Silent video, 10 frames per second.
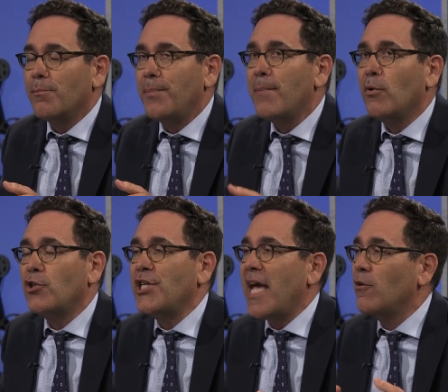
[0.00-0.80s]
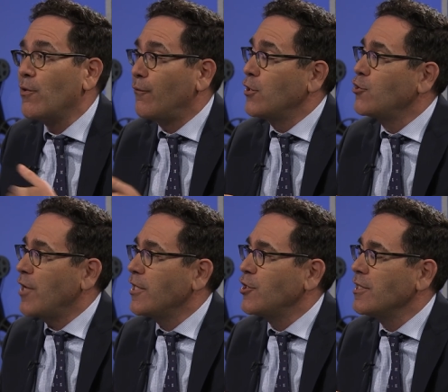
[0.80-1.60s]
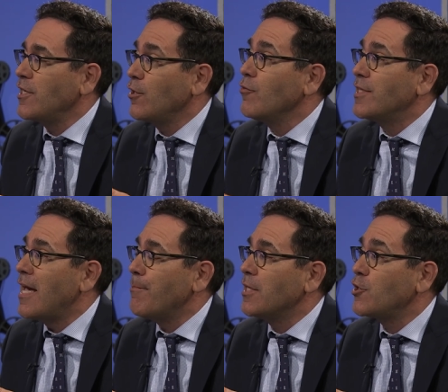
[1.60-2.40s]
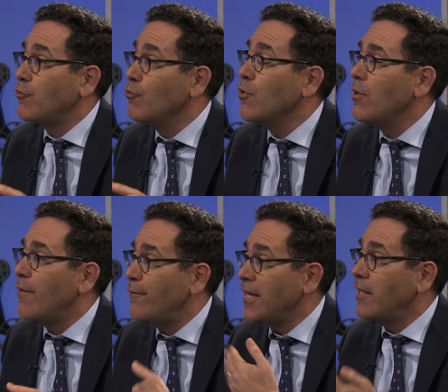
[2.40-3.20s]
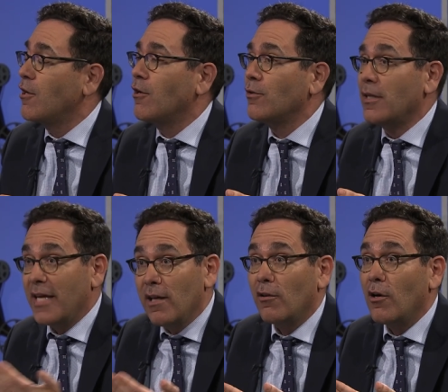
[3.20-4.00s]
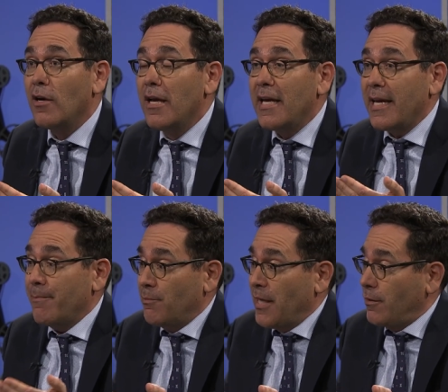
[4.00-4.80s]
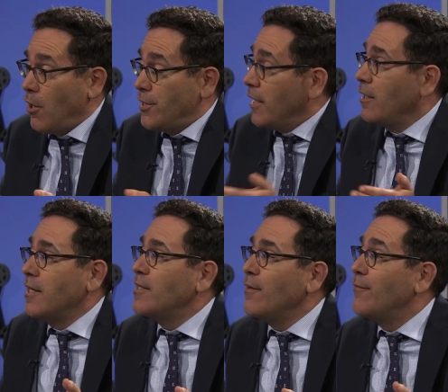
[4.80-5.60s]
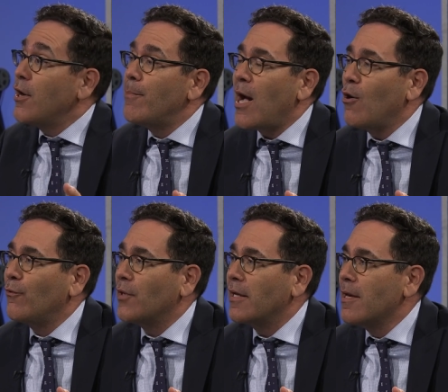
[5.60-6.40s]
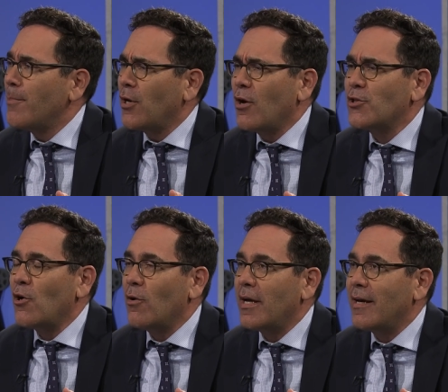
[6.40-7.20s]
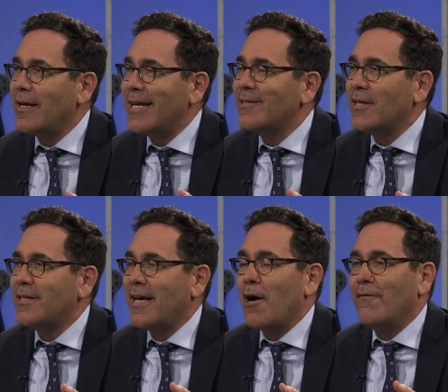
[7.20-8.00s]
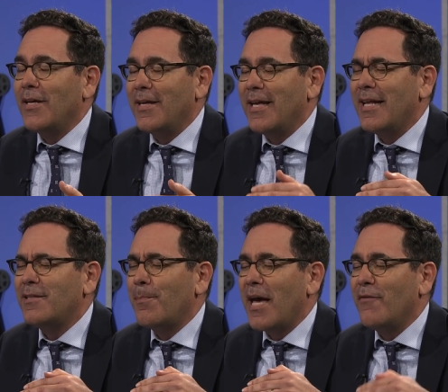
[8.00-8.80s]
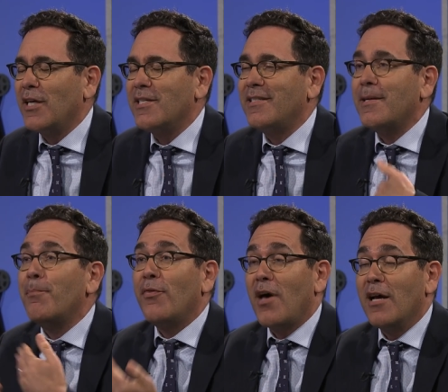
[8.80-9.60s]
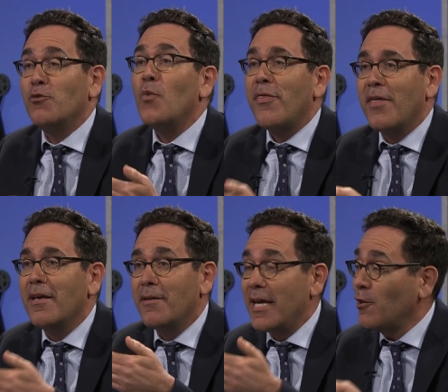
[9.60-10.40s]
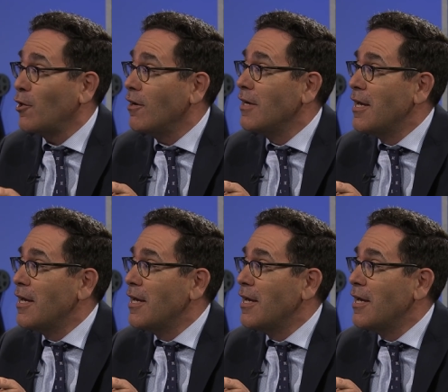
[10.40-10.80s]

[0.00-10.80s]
people channel their frustrations and their resentments through a figure, Hitler, it, it, articulates that very powerfully, but it also ends us It ends up having us sympathize with Hitler,